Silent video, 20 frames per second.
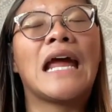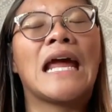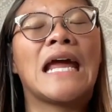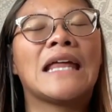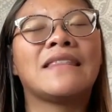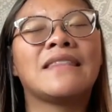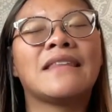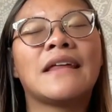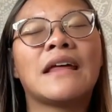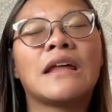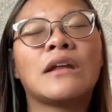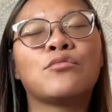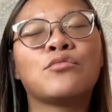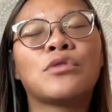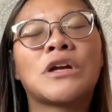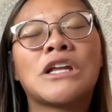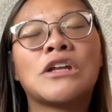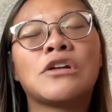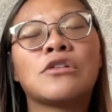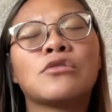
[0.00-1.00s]
And then
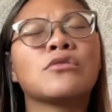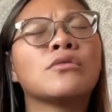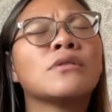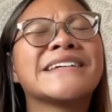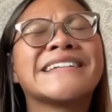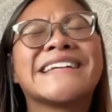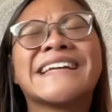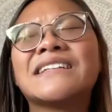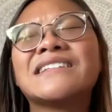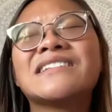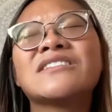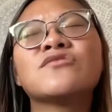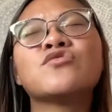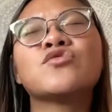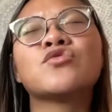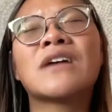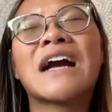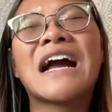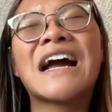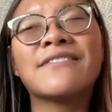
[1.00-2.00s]
when you get to
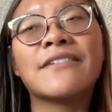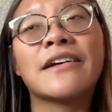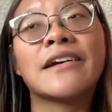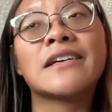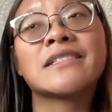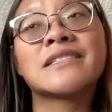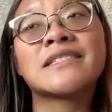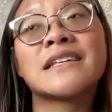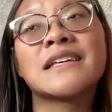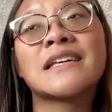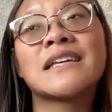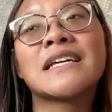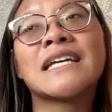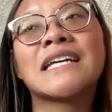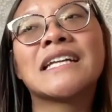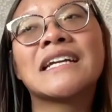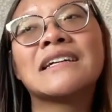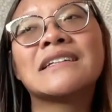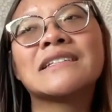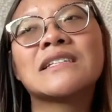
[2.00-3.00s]
Travis,
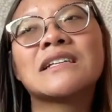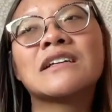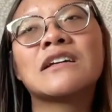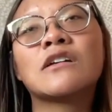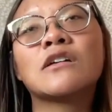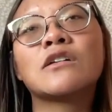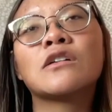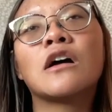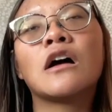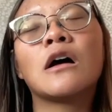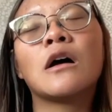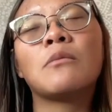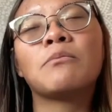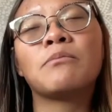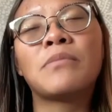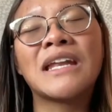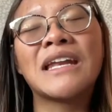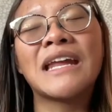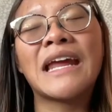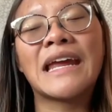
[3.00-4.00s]
it has
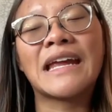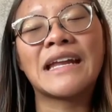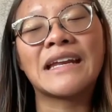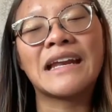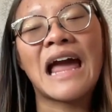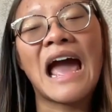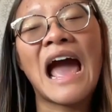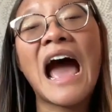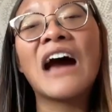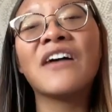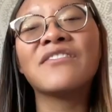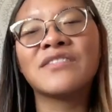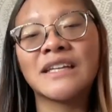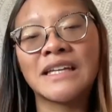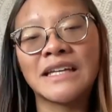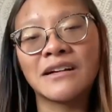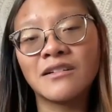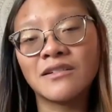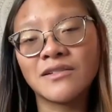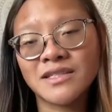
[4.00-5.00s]
been 8.5
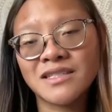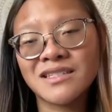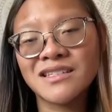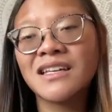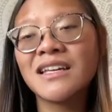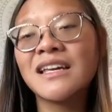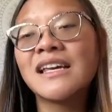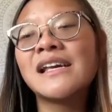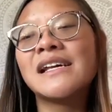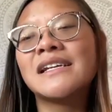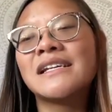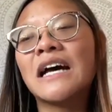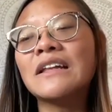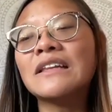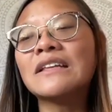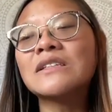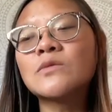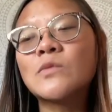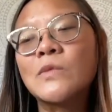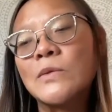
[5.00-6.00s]
years. Now,
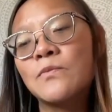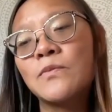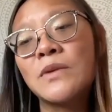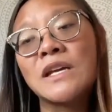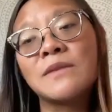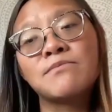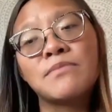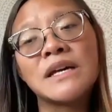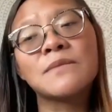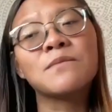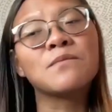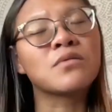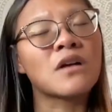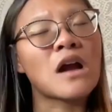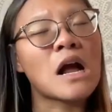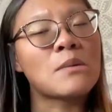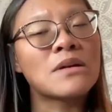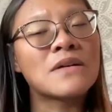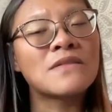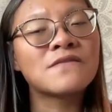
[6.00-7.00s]
this wouldn't be a big
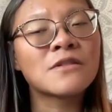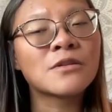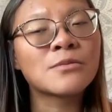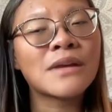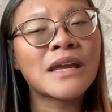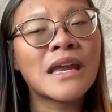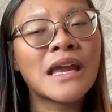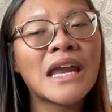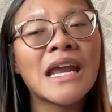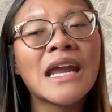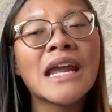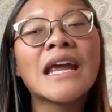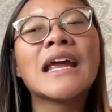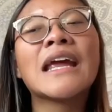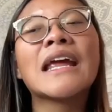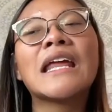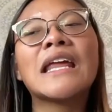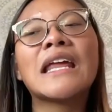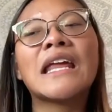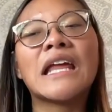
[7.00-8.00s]
problem for me
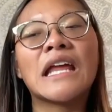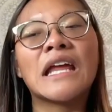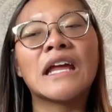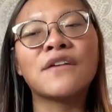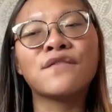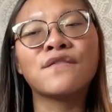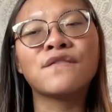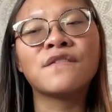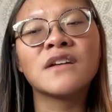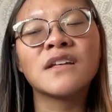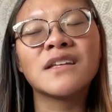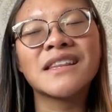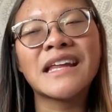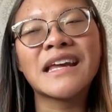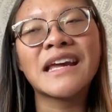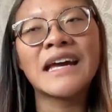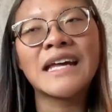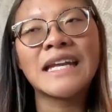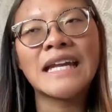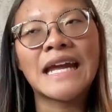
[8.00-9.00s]
if
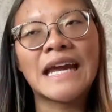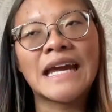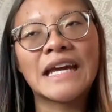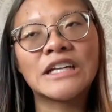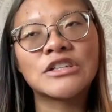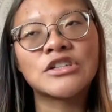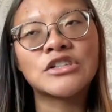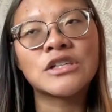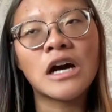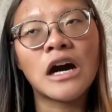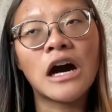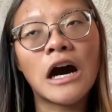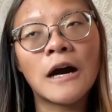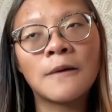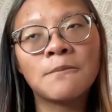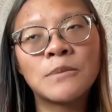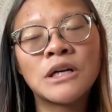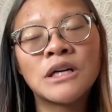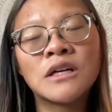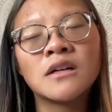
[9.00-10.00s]
they had aged
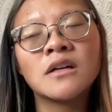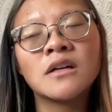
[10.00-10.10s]
up